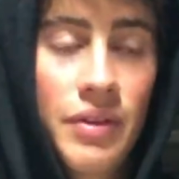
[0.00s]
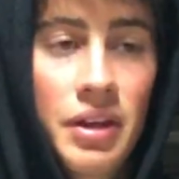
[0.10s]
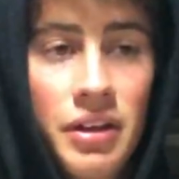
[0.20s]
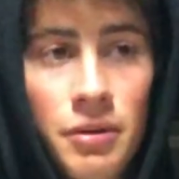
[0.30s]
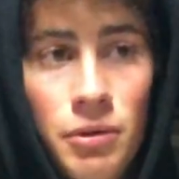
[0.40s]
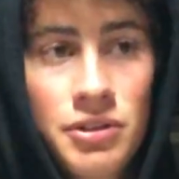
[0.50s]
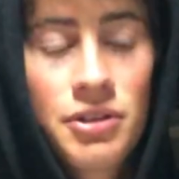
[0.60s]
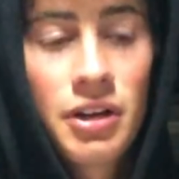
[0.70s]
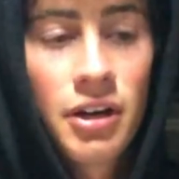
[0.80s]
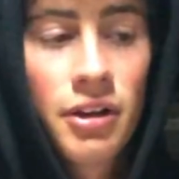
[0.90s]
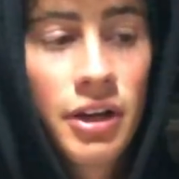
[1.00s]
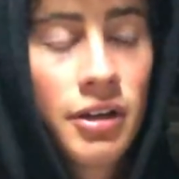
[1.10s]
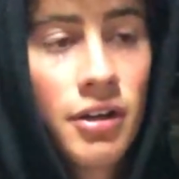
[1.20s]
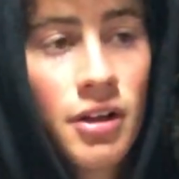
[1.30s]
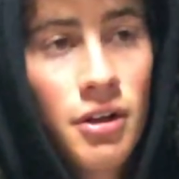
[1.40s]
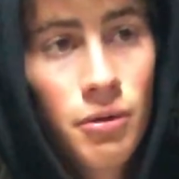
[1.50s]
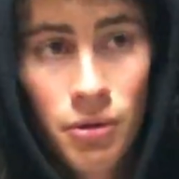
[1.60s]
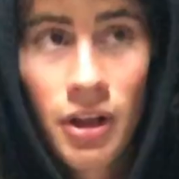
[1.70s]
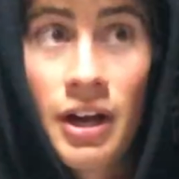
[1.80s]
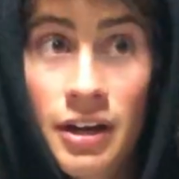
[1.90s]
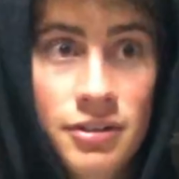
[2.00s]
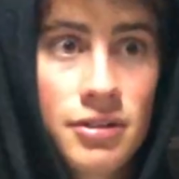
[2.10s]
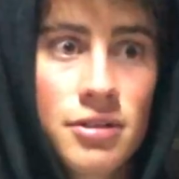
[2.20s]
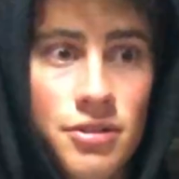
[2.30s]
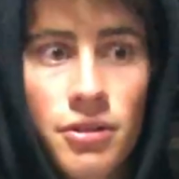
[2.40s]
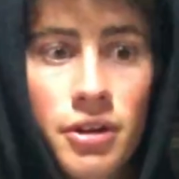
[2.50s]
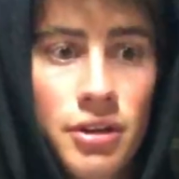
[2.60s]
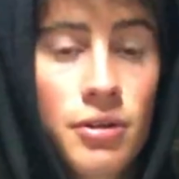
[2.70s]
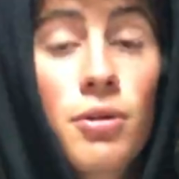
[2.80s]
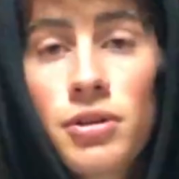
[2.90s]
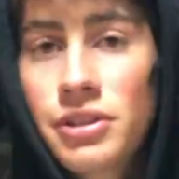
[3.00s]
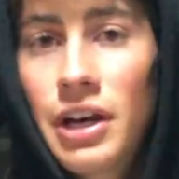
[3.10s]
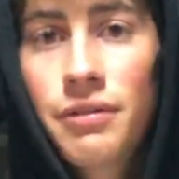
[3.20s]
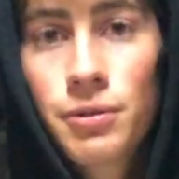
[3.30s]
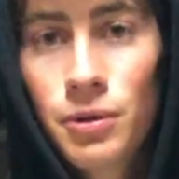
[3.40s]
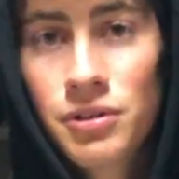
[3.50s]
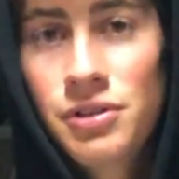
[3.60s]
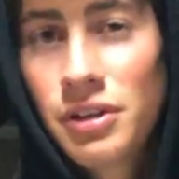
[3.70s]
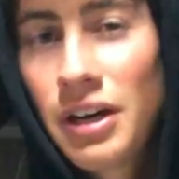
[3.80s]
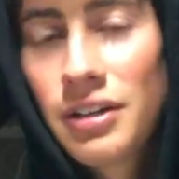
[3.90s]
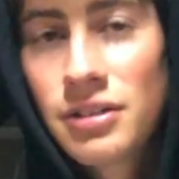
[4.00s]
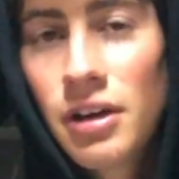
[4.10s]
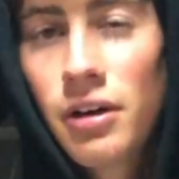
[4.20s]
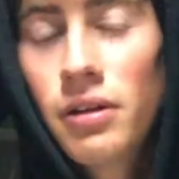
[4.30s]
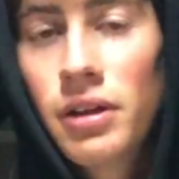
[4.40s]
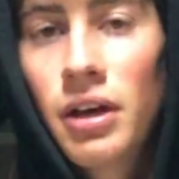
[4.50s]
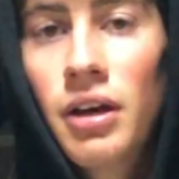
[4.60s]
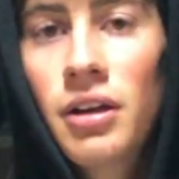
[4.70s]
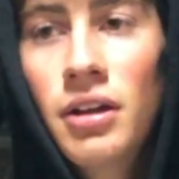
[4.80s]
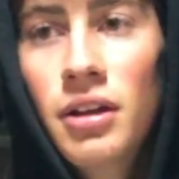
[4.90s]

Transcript: And then once you kind of like relax and just look at the course afterwards, you kind of tell that